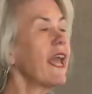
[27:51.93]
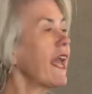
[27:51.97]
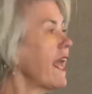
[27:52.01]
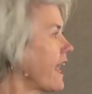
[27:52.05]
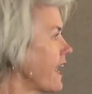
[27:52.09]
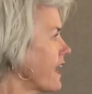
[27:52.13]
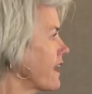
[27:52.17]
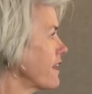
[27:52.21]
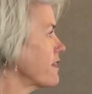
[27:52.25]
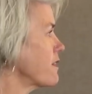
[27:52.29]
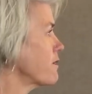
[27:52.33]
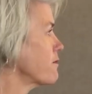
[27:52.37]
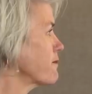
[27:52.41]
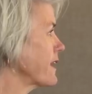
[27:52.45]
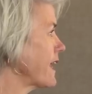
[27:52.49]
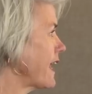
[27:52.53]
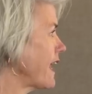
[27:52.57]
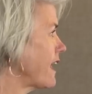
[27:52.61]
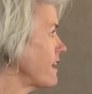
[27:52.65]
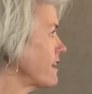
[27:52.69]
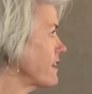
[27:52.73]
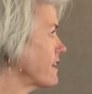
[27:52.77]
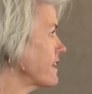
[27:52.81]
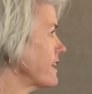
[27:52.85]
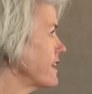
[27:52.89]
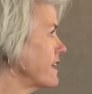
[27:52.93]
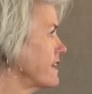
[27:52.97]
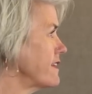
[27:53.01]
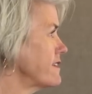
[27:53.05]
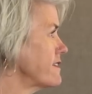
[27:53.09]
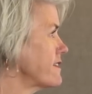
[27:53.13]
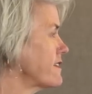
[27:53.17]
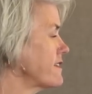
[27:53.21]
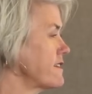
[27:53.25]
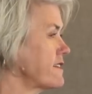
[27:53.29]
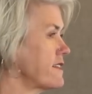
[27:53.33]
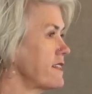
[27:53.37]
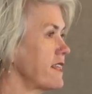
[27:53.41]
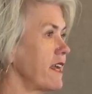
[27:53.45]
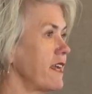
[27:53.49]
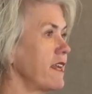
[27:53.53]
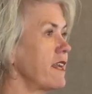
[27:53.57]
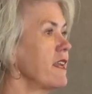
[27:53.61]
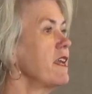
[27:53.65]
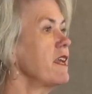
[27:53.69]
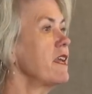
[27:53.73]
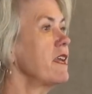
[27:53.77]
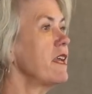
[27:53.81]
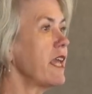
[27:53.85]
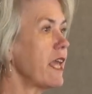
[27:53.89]
And the reality is that
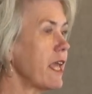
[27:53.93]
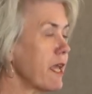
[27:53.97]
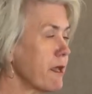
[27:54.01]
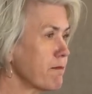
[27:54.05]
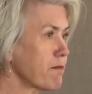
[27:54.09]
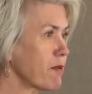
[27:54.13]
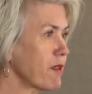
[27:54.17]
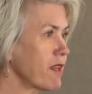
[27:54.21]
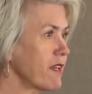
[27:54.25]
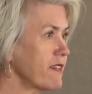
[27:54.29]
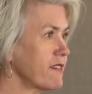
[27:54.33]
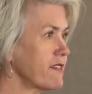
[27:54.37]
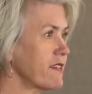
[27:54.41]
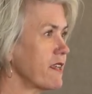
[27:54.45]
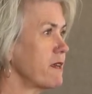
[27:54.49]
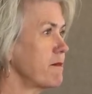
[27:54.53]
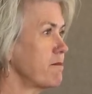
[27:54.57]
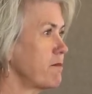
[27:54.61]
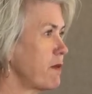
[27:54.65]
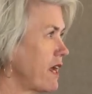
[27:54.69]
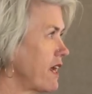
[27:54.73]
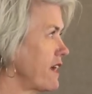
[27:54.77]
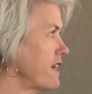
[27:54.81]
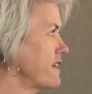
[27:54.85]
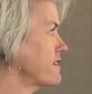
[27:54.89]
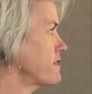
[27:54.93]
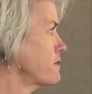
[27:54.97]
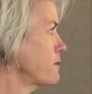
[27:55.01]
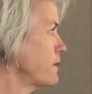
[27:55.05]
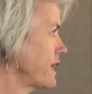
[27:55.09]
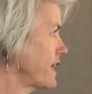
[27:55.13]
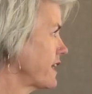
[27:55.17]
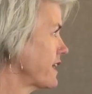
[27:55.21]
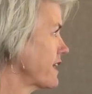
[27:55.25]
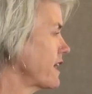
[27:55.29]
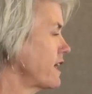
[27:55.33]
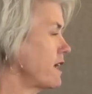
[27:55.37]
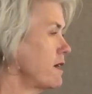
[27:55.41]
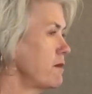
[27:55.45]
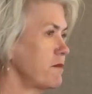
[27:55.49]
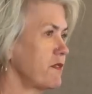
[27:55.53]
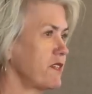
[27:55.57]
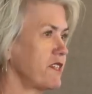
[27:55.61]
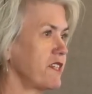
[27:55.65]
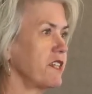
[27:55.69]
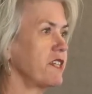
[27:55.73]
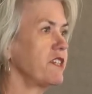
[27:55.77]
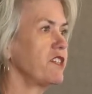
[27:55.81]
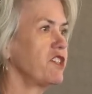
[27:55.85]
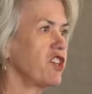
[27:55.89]
implicit bias when it comes
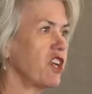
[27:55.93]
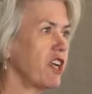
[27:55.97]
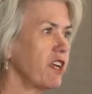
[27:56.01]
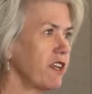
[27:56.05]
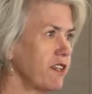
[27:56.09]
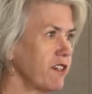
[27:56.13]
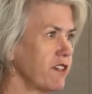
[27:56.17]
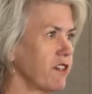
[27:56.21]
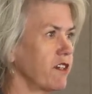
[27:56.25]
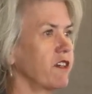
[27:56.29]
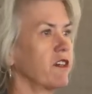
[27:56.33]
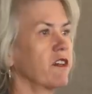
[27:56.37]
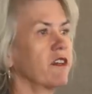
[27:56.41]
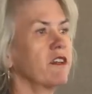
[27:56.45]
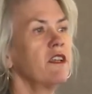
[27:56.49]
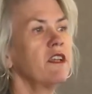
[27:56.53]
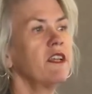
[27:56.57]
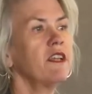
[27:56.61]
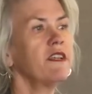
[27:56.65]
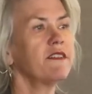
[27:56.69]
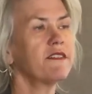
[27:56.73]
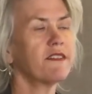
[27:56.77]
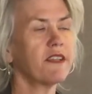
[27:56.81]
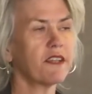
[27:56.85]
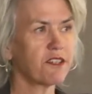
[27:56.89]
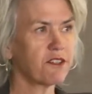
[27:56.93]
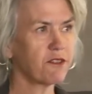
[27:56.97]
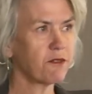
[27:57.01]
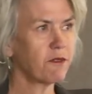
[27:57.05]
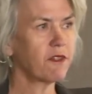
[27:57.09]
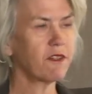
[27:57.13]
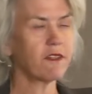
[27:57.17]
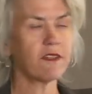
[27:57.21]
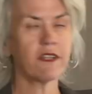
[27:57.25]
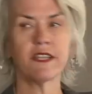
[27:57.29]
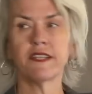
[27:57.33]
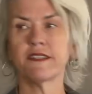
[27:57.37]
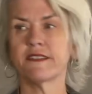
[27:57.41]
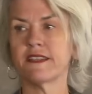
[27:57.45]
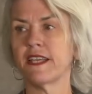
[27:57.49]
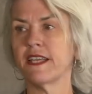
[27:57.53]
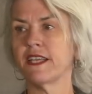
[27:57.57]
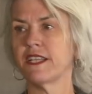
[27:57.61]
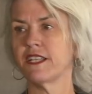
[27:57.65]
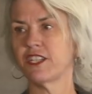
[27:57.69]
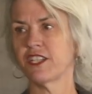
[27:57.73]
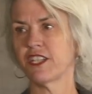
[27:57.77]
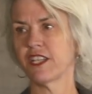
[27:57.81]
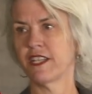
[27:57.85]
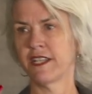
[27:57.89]
to gender, sexual
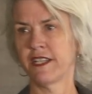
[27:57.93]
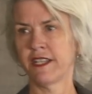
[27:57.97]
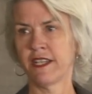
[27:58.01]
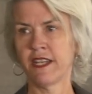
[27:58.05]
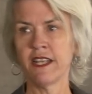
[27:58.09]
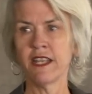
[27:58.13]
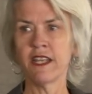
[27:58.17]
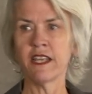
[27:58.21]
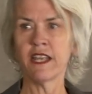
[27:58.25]
orientation,